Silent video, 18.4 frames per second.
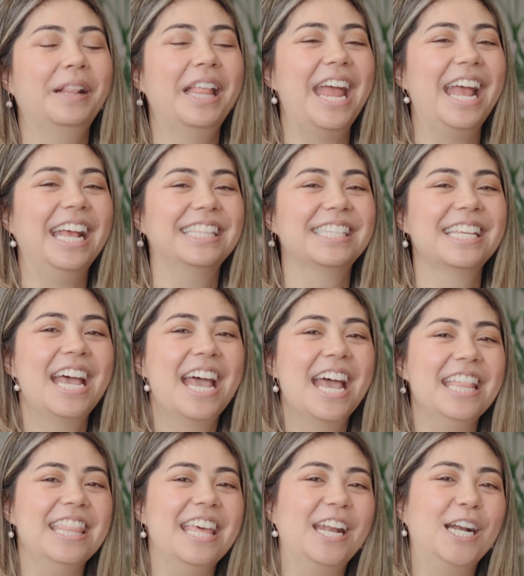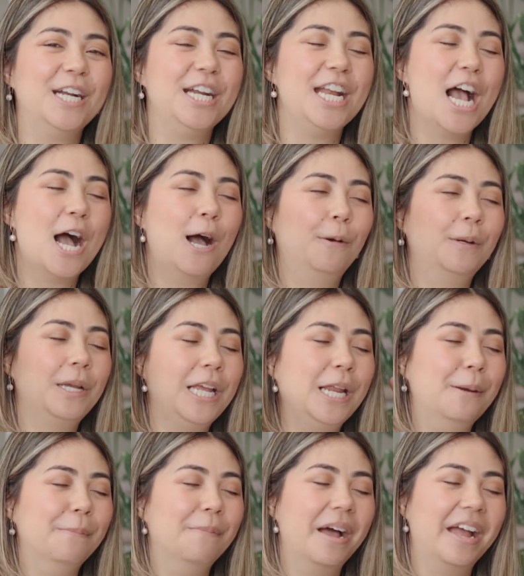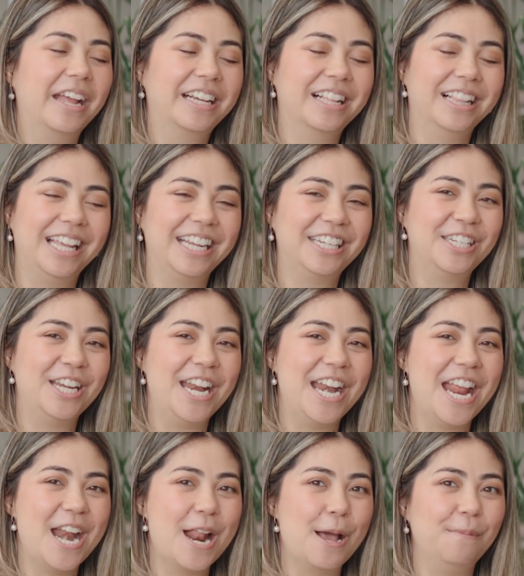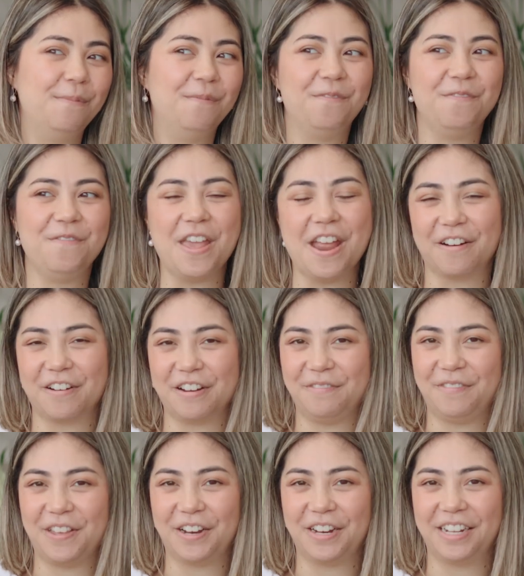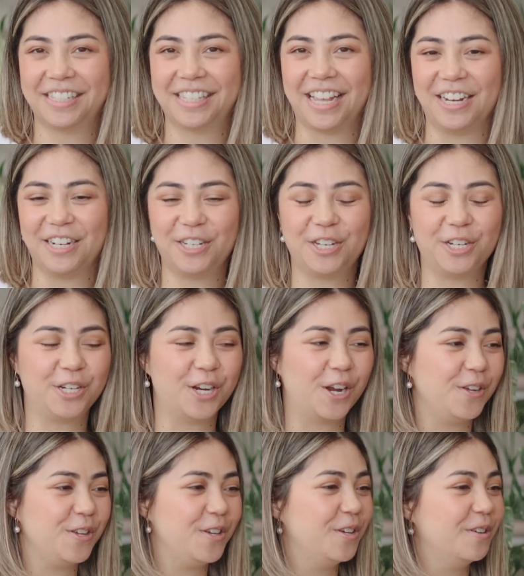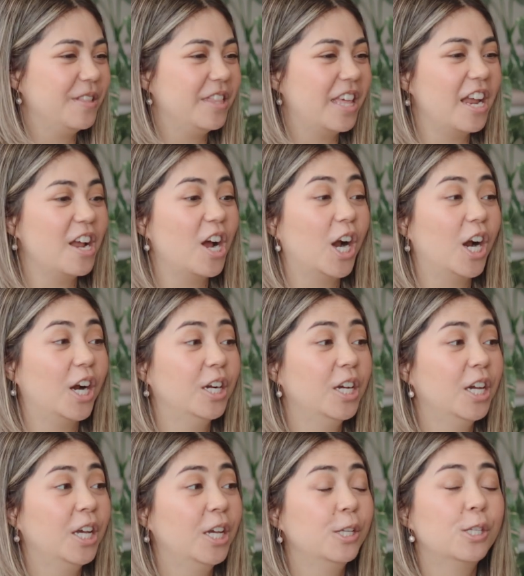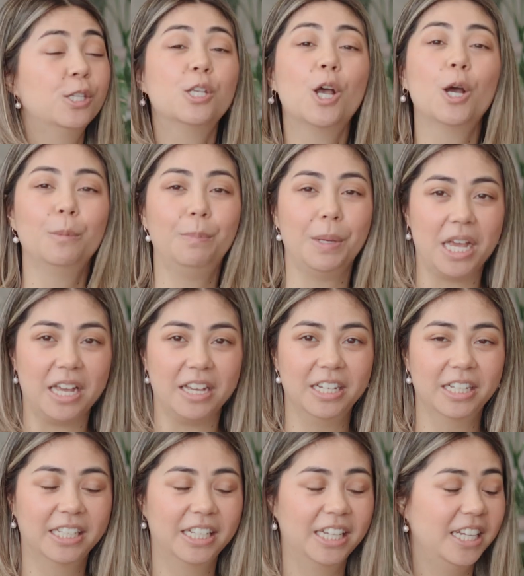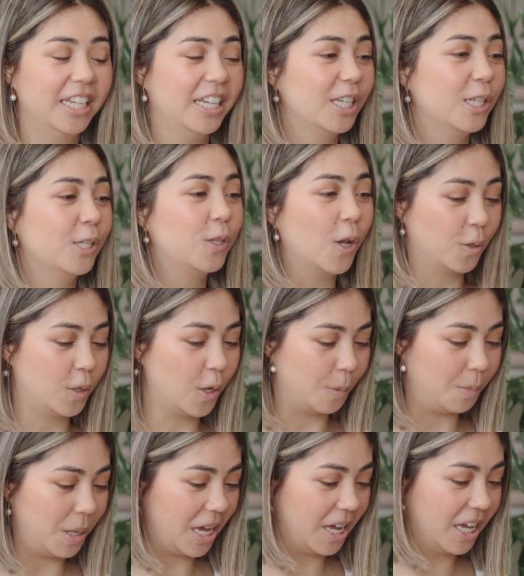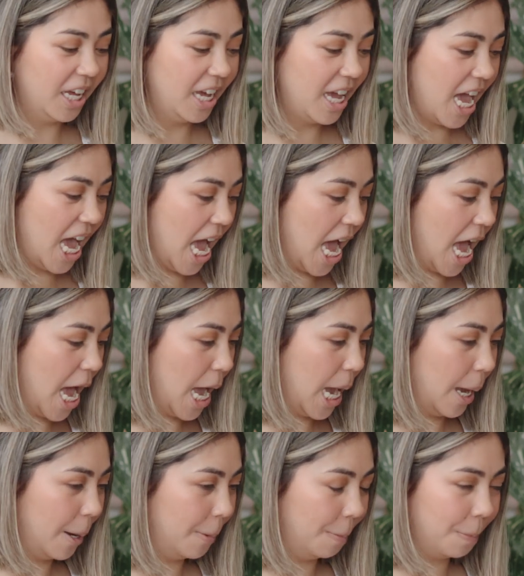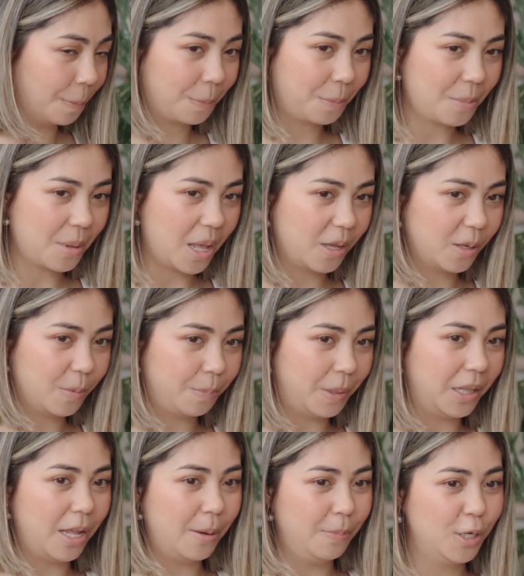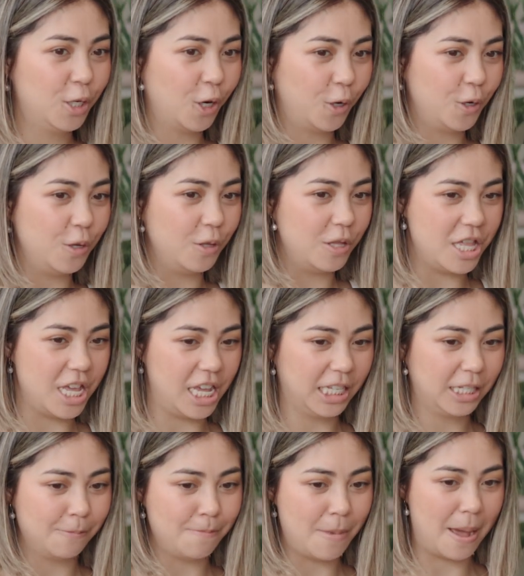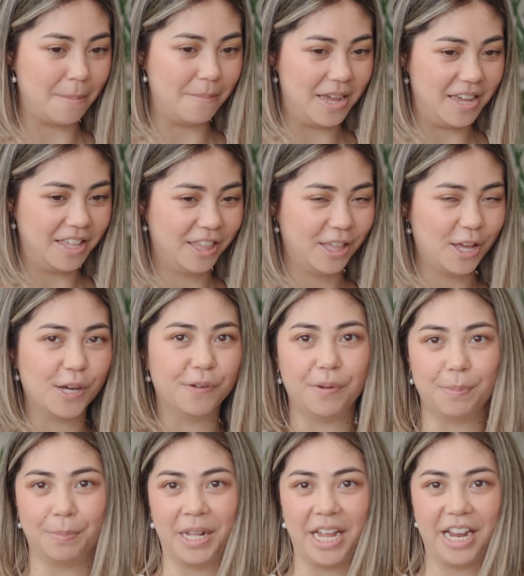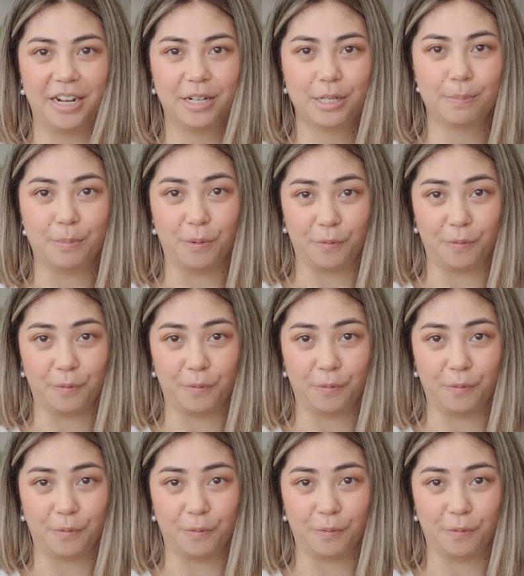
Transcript: plants that are now in my collection, and I'm very, very excited to show you. They are so big, so big. But let me show you this mammoth of a plant